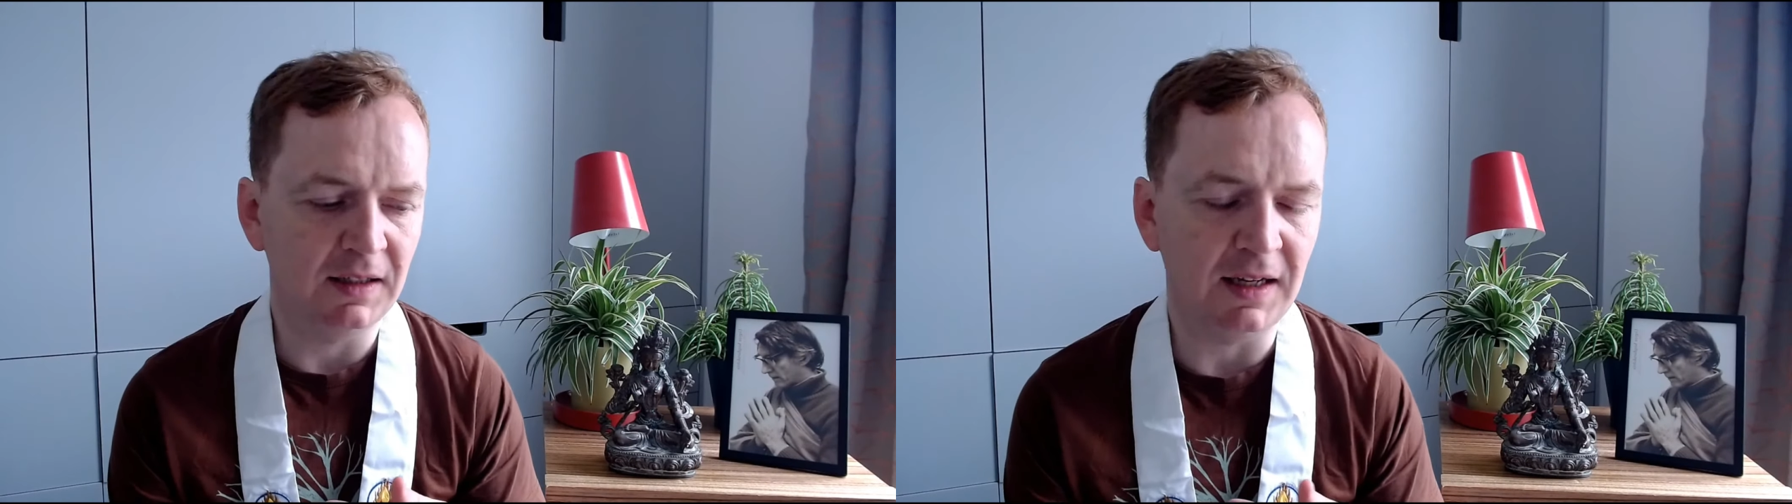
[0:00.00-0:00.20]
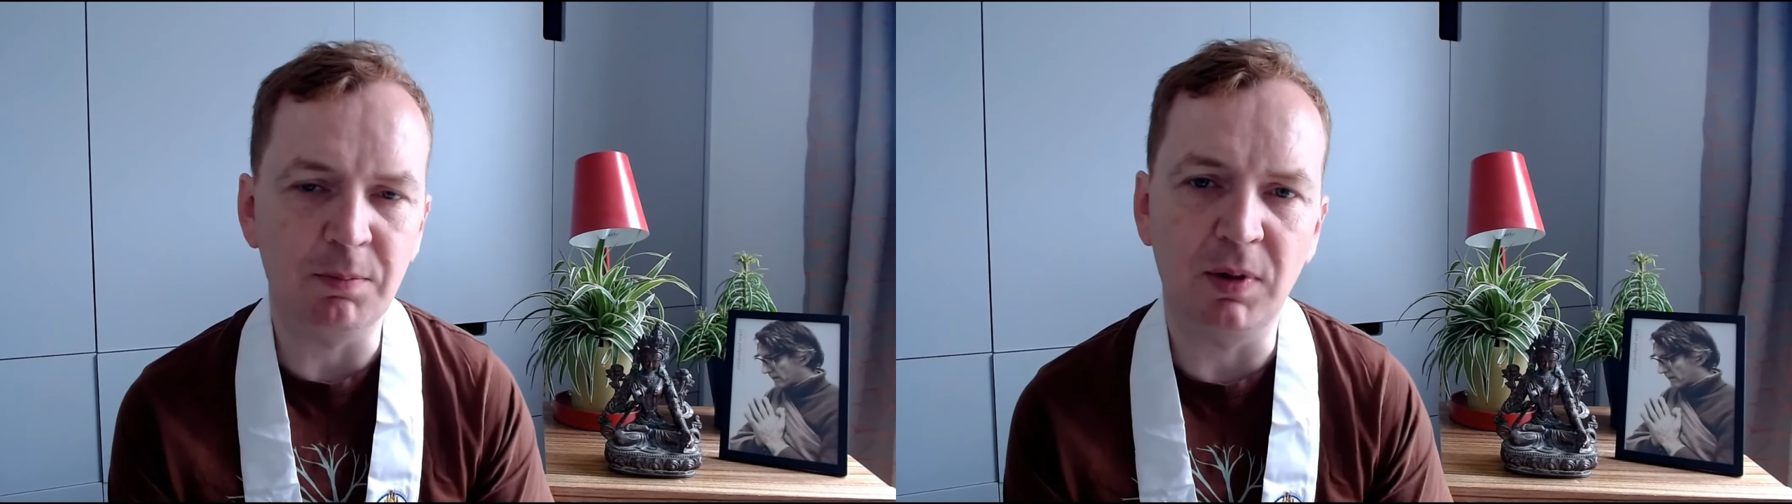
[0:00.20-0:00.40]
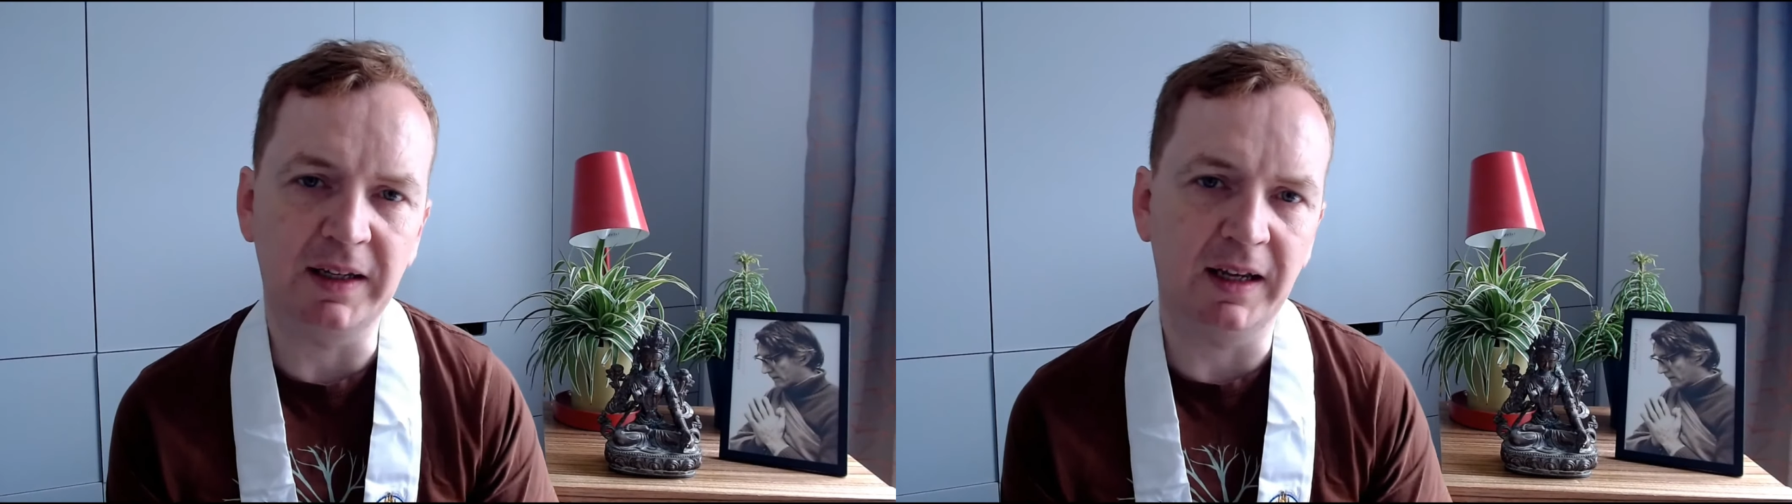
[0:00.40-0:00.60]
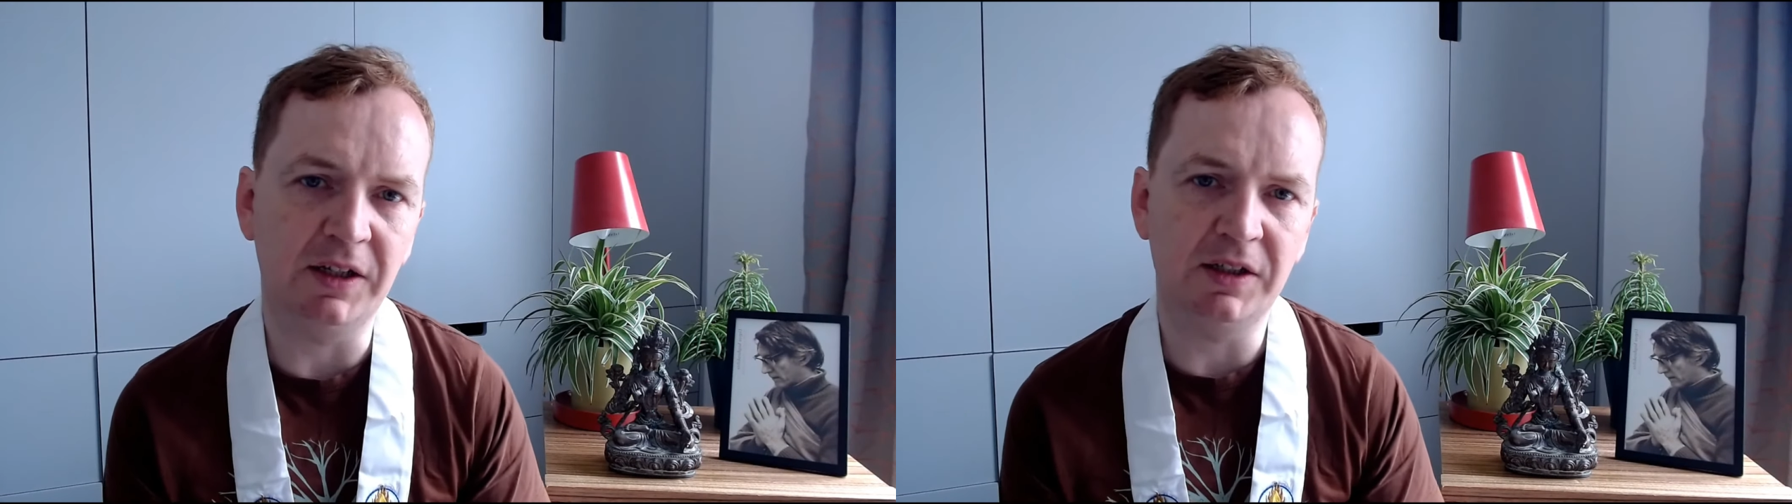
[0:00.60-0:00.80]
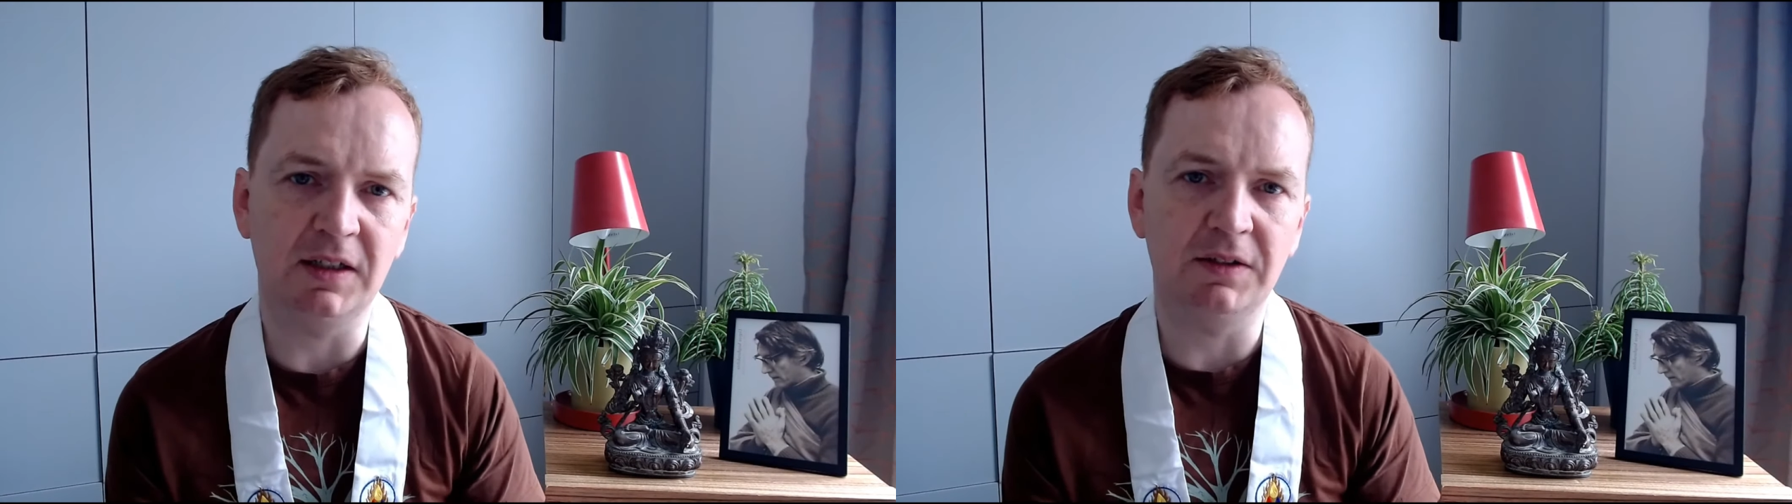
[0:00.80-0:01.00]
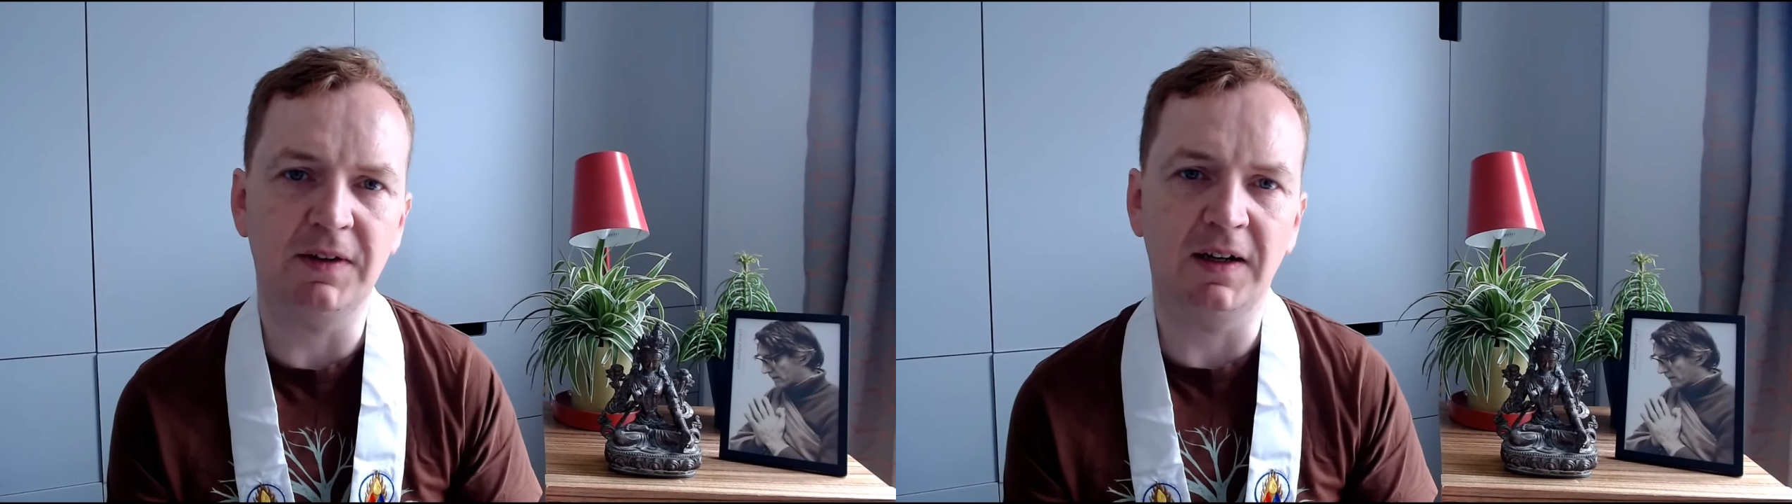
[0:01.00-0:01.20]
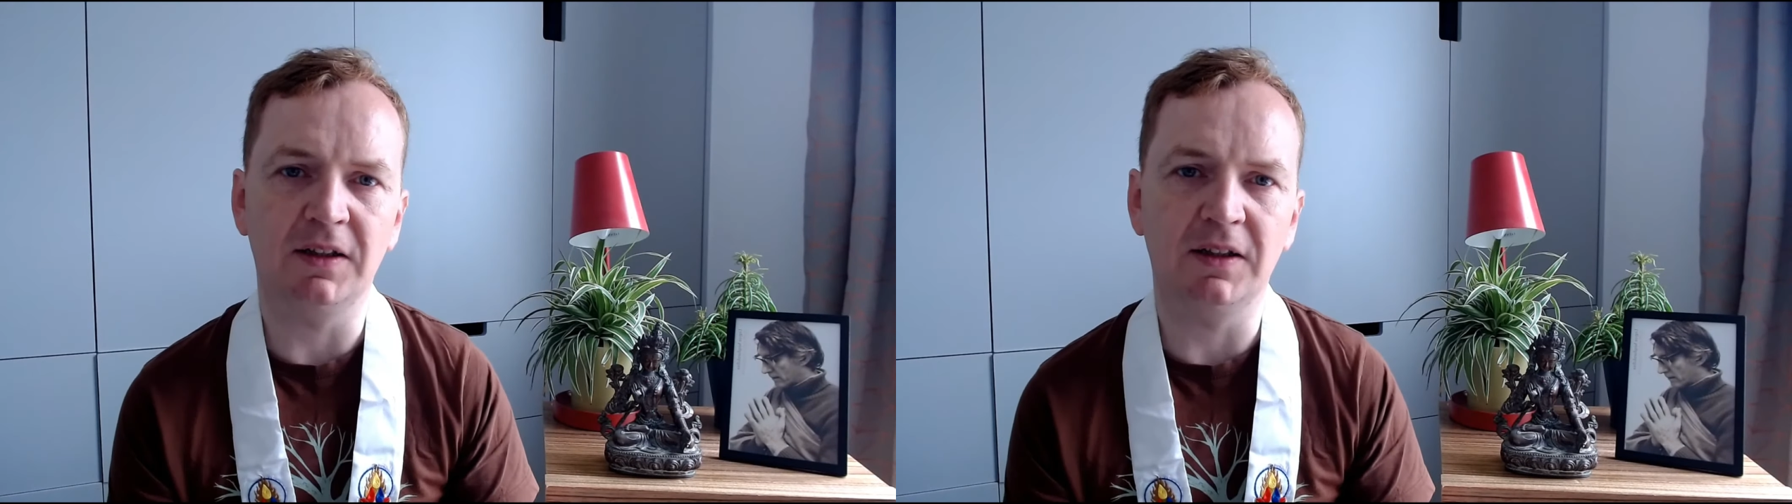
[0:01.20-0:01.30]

implication the fact